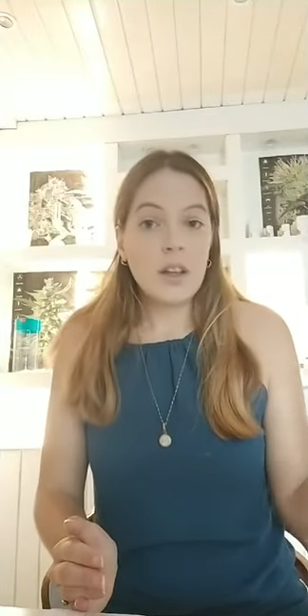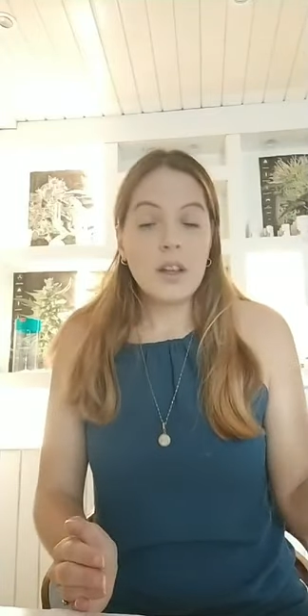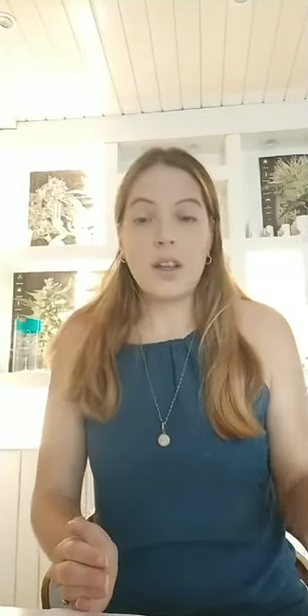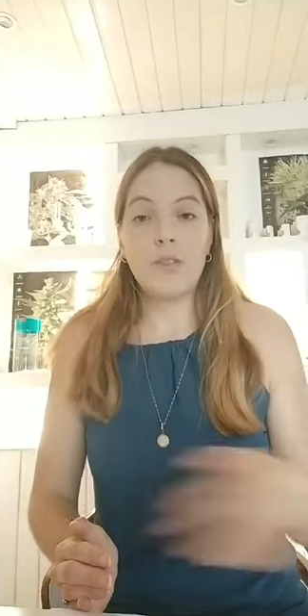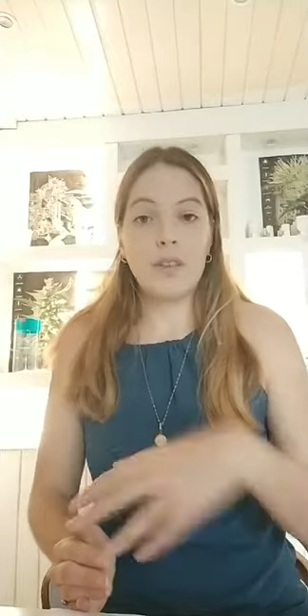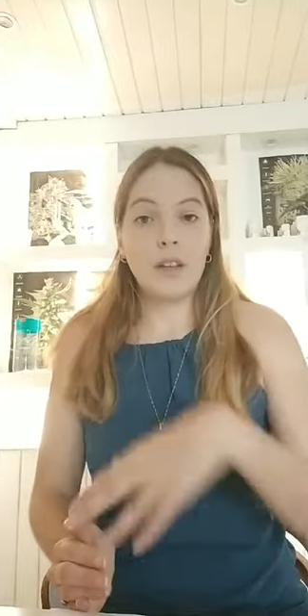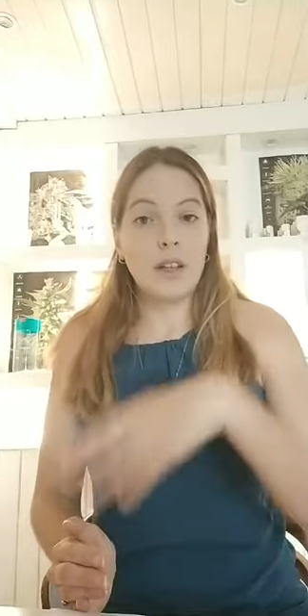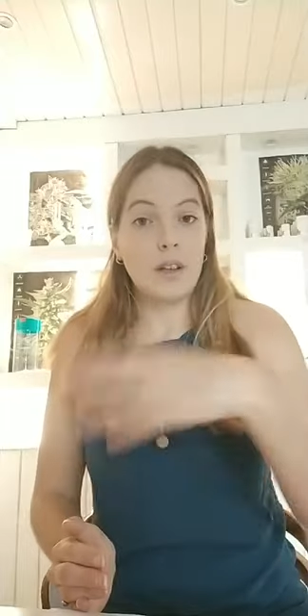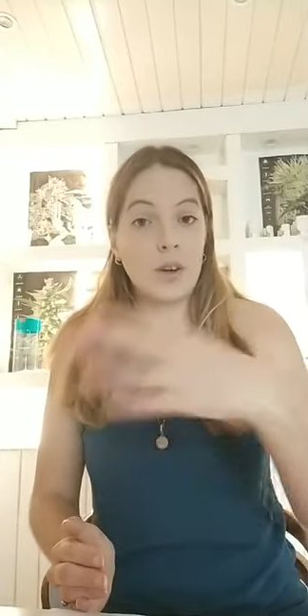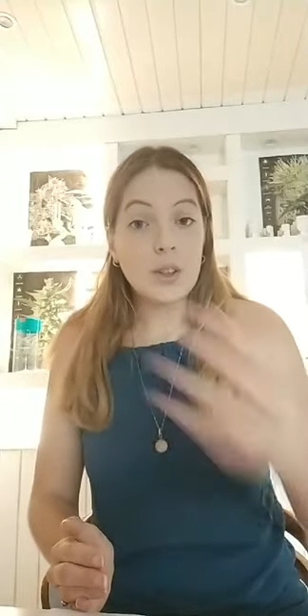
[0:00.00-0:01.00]
even
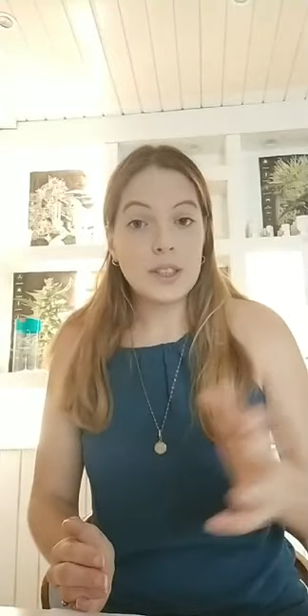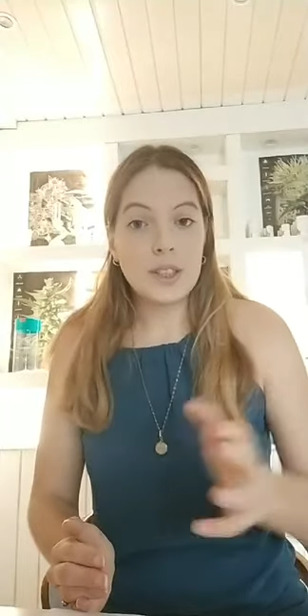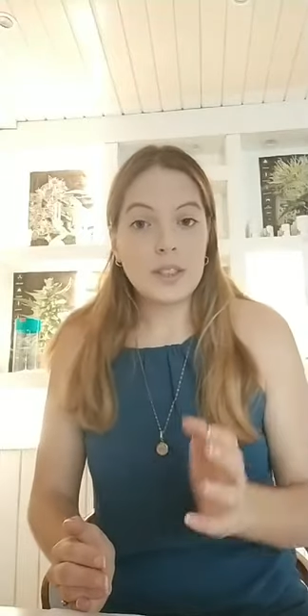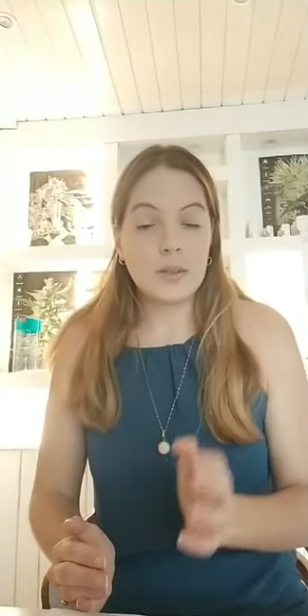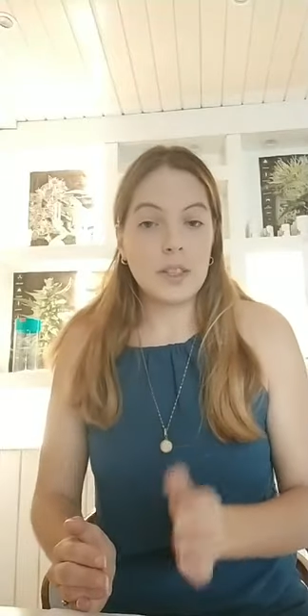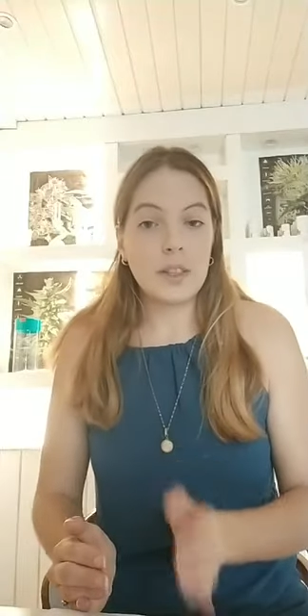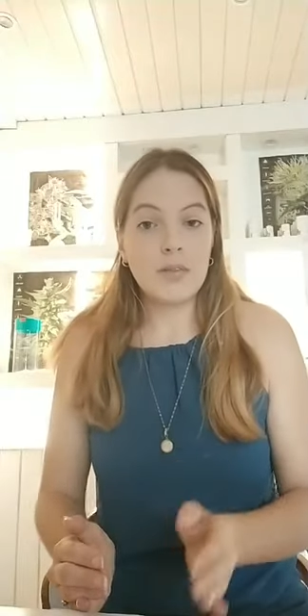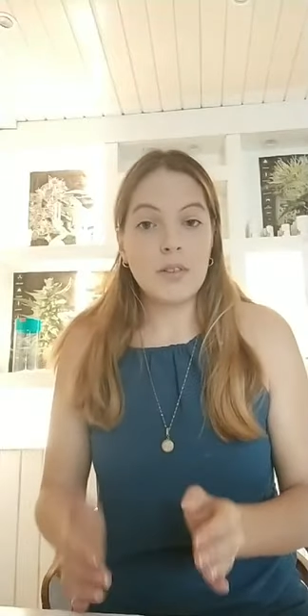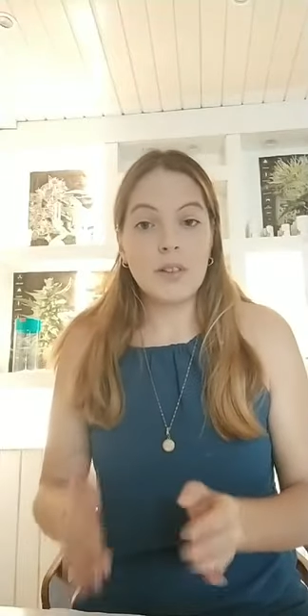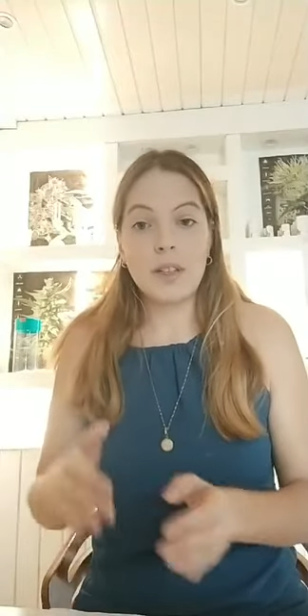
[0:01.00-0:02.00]
hostels or
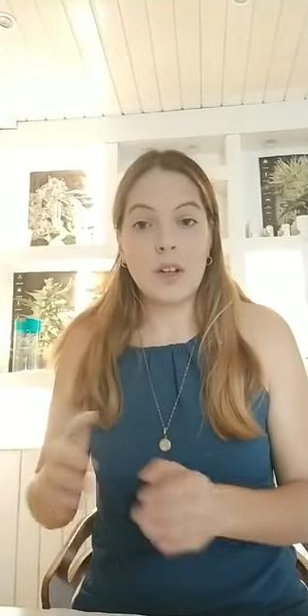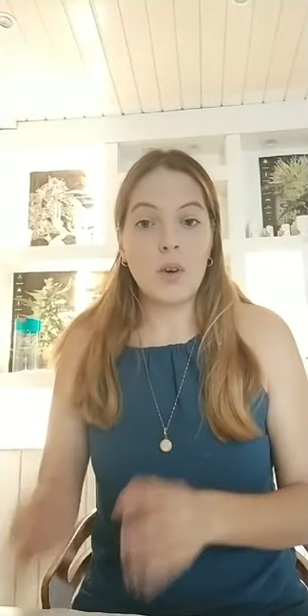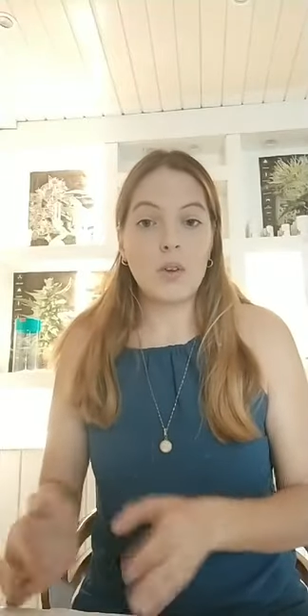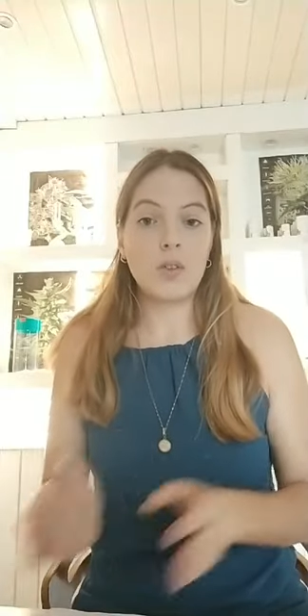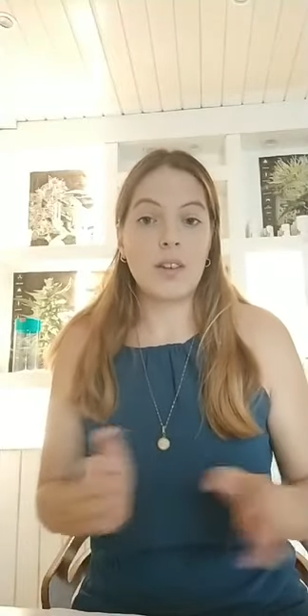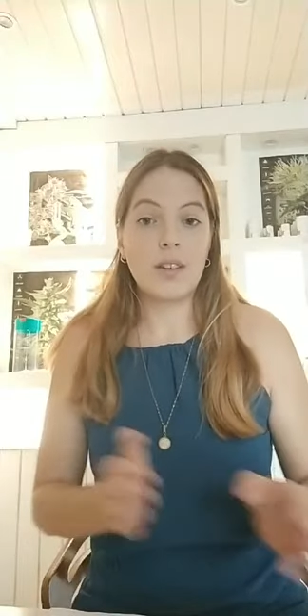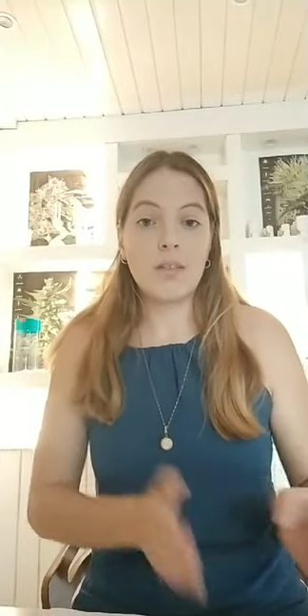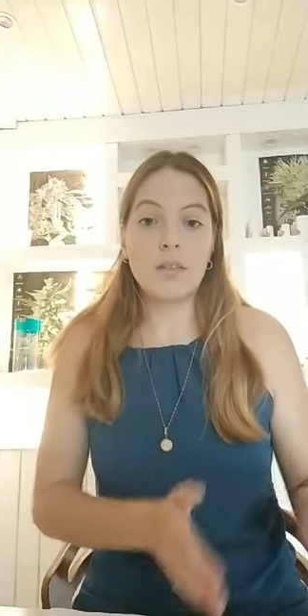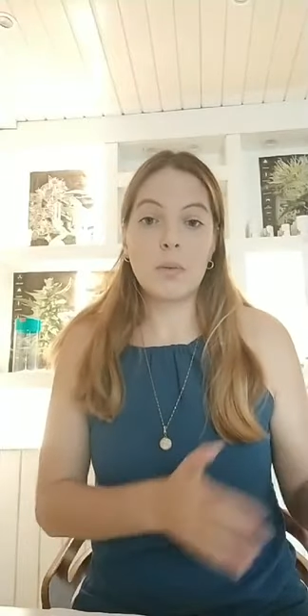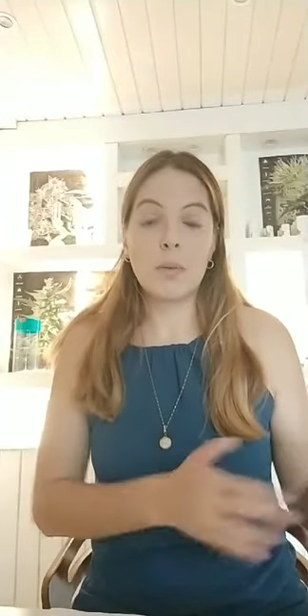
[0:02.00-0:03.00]
whatever, and they go to the
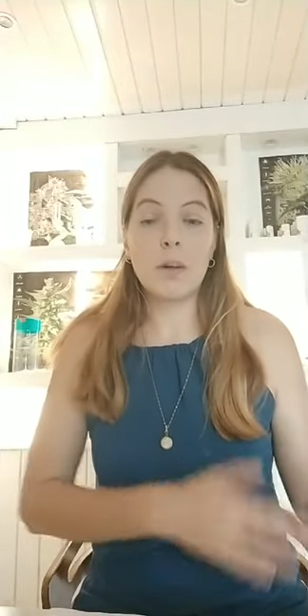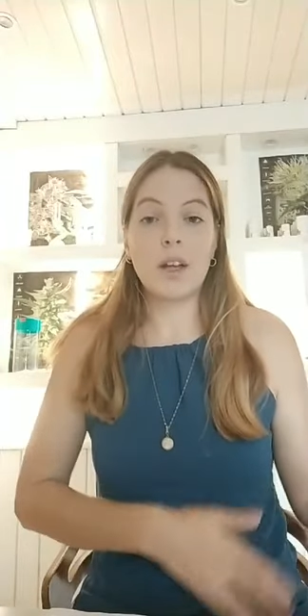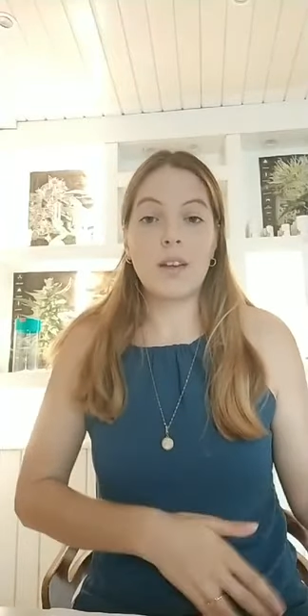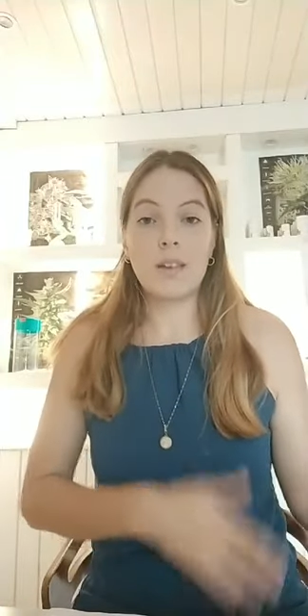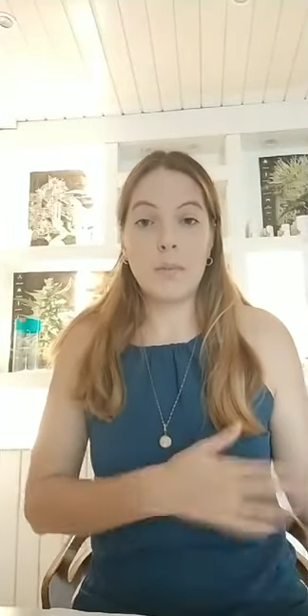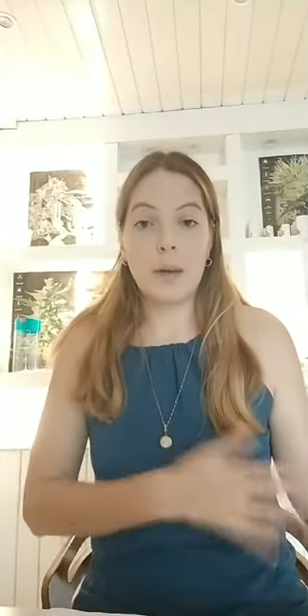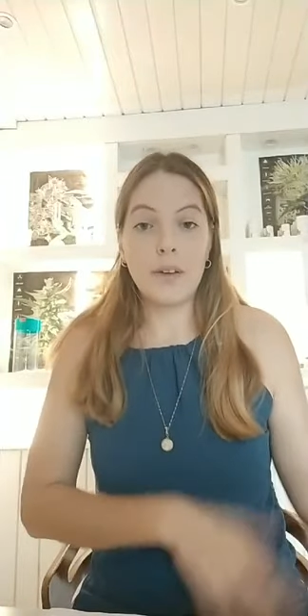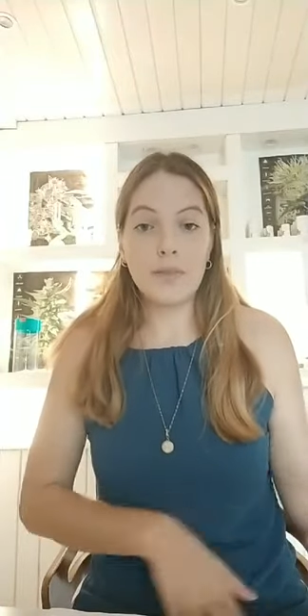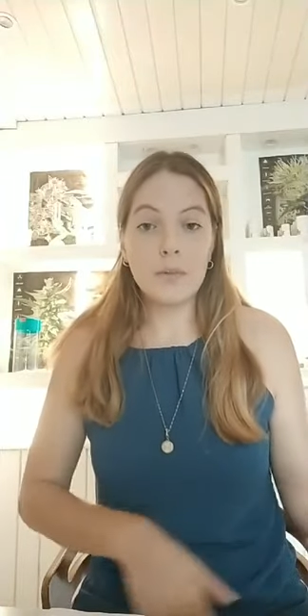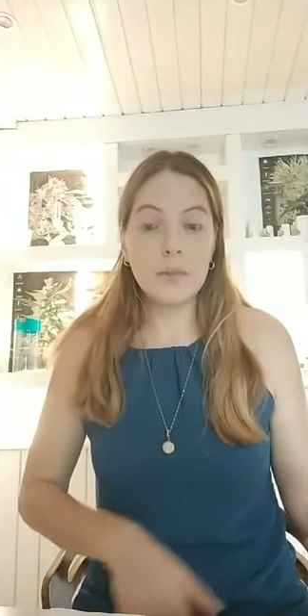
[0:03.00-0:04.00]
same supermarket and buy
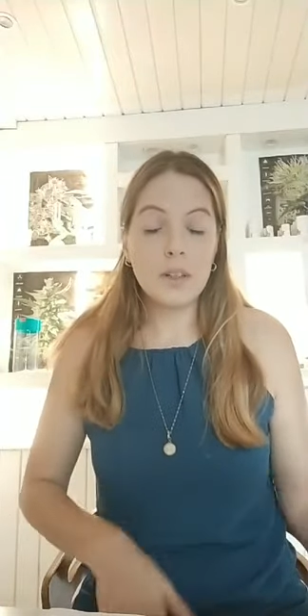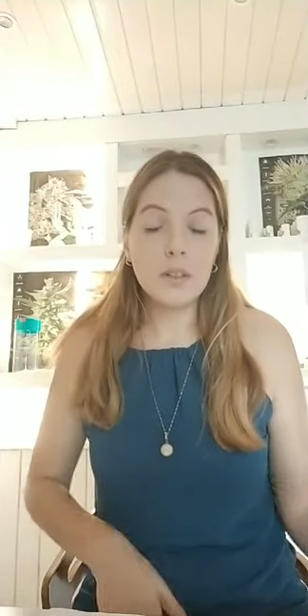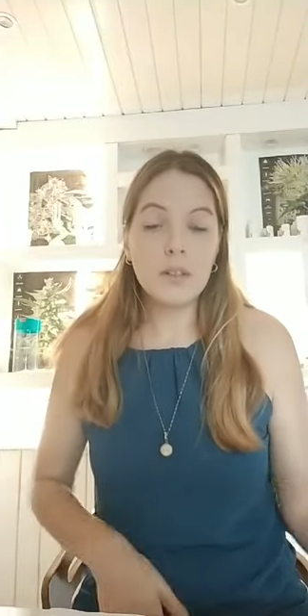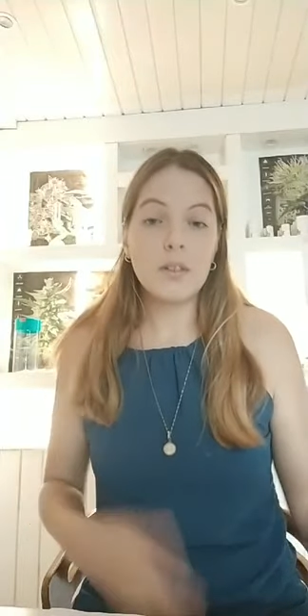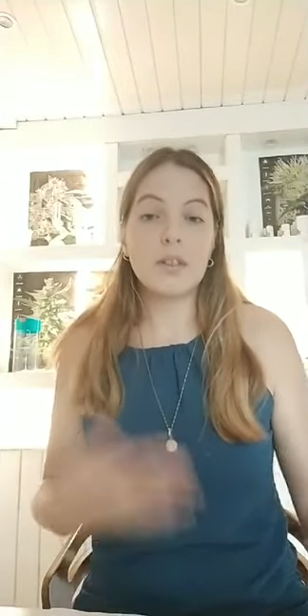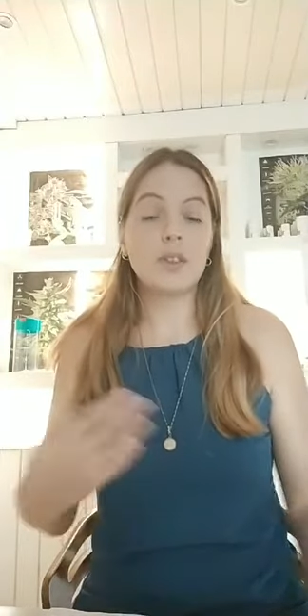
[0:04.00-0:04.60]
from there.